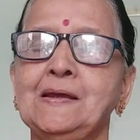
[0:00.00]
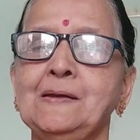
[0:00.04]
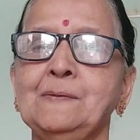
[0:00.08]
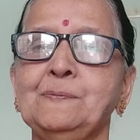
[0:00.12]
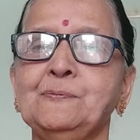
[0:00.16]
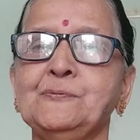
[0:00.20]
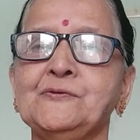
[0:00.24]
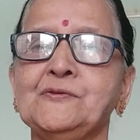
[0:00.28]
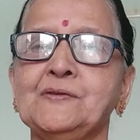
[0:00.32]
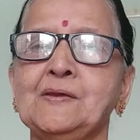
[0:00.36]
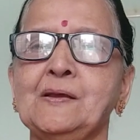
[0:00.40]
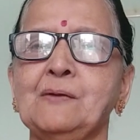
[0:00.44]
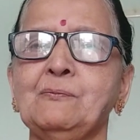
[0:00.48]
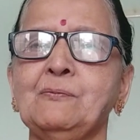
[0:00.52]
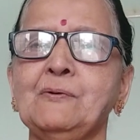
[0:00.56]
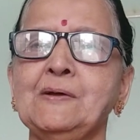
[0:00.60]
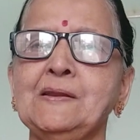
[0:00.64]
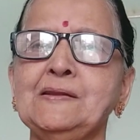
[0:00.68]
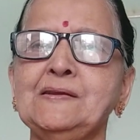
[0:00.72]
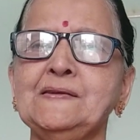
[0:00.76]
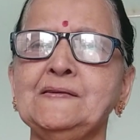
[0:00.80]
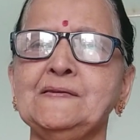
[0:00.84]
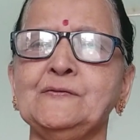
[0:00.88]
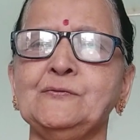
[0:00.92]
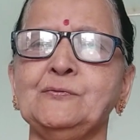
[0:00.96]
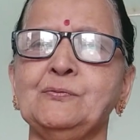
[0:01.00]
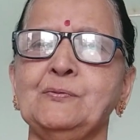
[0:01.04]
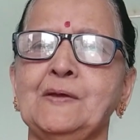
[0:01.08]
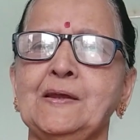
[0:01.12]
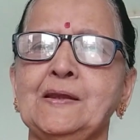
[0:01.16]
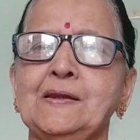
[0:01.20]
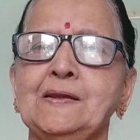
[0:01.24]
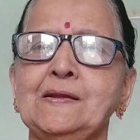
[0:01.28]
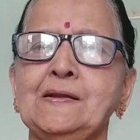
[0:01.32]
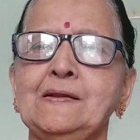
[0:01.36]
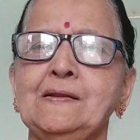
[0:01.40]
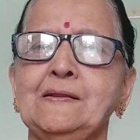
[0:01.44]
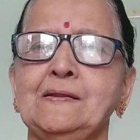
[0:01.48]
If someone is
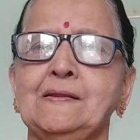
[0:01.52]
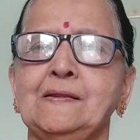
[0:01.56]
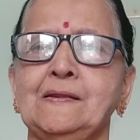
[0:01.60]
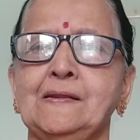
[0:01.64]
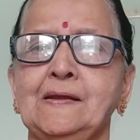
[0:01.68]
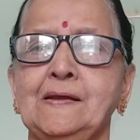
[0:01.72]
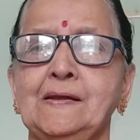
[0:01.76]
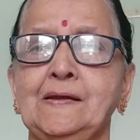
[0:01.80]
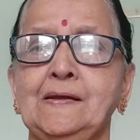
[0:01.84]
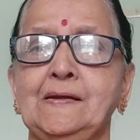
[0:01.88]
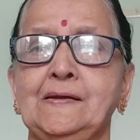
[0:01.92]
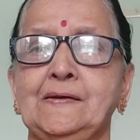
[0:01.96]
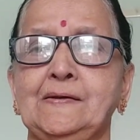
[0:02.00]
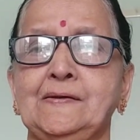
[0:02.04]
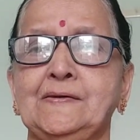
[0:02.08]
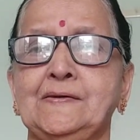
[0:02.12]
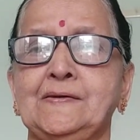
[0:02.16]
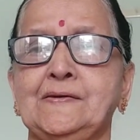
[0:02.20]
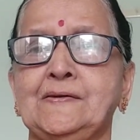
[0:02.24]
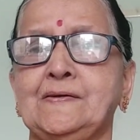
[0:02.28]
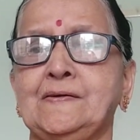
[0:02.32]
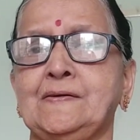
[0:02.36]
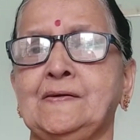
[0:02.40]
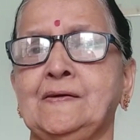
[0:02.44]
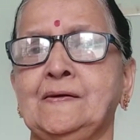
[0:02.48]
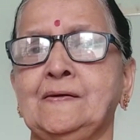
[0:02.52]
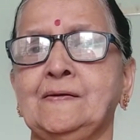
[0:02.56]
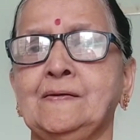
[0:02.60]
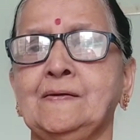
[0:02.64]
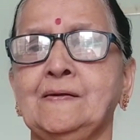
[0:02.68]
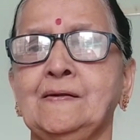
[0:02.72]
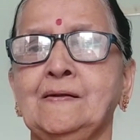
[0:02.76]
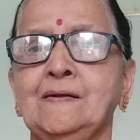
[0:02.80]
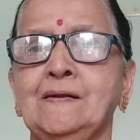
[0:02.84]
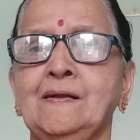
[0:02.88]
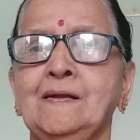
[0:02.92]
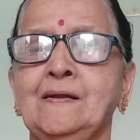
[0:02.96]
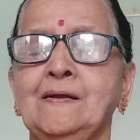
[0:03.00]
very late,
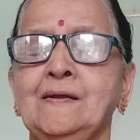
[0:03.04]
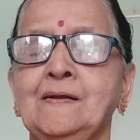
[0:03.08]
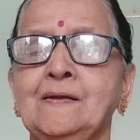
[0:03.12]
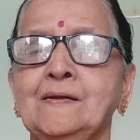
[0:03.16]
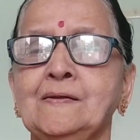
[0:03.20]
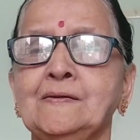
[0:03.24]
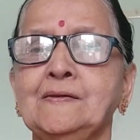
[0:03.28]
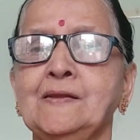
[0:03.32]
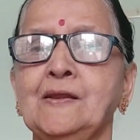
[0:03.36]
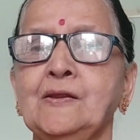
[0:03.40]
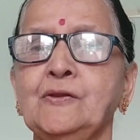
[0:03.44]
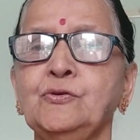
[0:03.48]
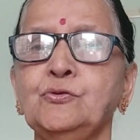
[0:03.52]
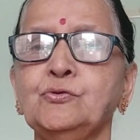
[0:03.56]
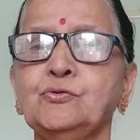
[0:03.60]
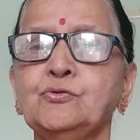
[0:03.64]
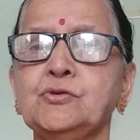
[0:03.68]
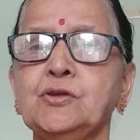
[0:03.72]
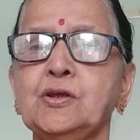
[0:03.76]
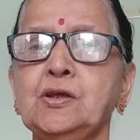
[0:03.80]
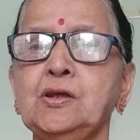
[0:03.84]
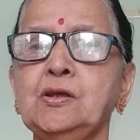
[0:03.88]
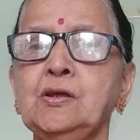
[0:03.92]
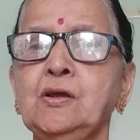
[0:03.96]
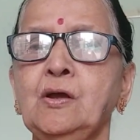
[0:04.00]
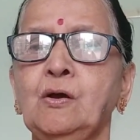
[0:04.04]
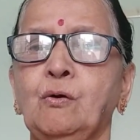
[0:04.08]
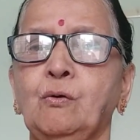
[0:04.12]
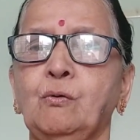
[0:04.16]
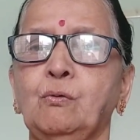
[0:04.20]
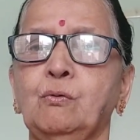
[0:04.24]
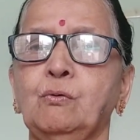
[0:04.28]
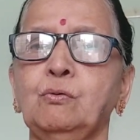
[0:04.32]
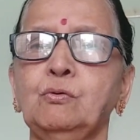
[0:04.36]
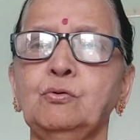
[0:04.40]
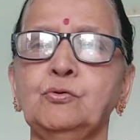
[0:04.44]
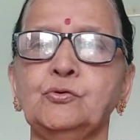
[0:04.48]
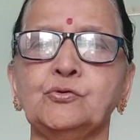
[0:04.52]
then you say,
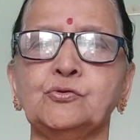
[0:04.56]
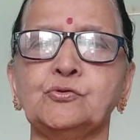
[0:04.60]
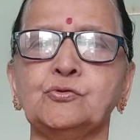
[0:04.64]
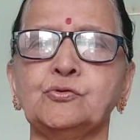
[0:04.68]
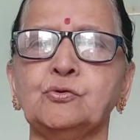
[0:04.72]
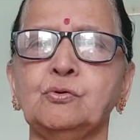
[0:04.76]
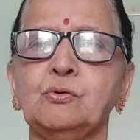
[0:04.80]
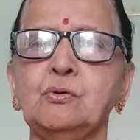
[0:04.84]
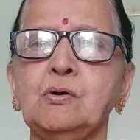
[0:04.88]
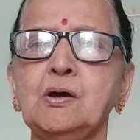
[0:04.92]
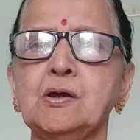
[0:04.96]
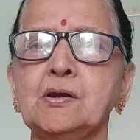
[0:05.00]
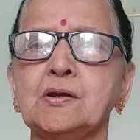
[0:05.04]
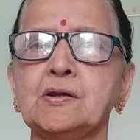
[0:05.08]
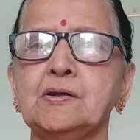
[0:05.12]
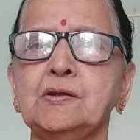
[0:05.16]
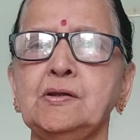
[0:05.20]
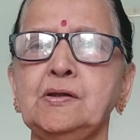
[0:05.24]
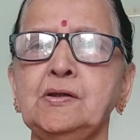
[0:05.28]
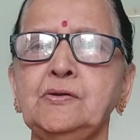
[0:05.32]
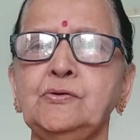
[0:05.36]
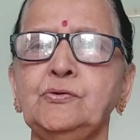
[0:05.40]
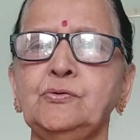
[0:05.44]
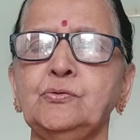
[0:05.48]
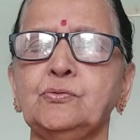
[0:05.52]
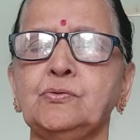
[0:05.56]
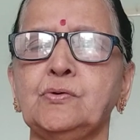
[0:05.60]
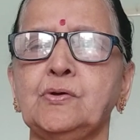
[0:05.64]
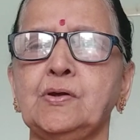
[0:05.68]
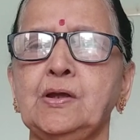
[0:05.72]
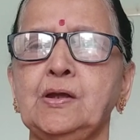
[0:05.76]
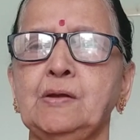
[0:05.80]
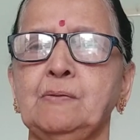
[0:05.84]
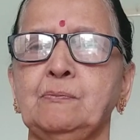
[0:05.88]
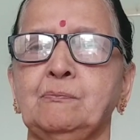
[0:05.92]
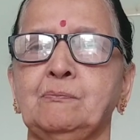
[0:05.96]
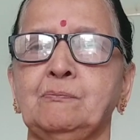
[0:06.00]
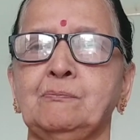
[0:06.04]
oh, so early you
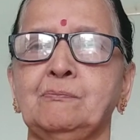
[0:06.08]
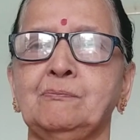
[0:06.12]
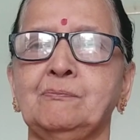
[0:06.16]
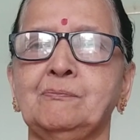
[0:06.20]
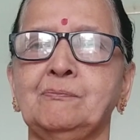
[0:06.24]
came.